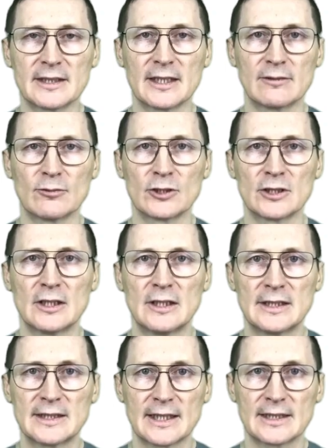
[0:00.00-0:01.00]
that was
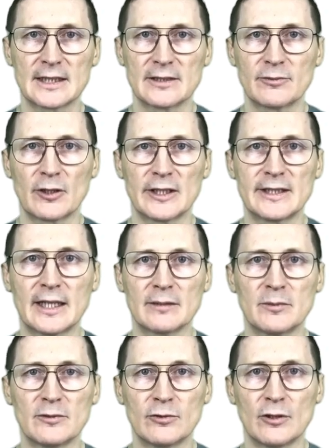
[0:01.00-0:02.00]
successfully done
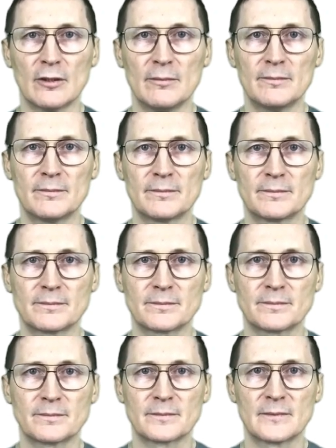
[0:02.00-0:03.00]
before.
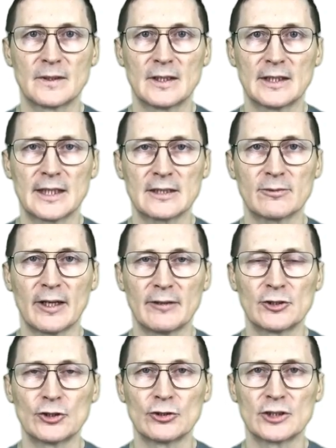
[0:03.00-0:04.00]
That's why we
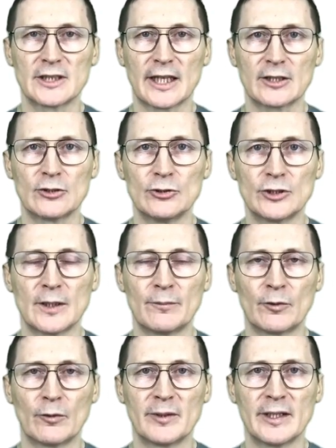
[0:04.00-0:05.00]
should start new step
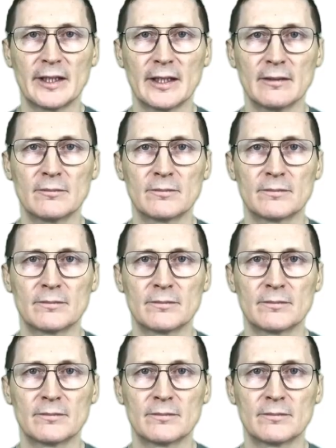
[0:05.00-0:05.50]
from here.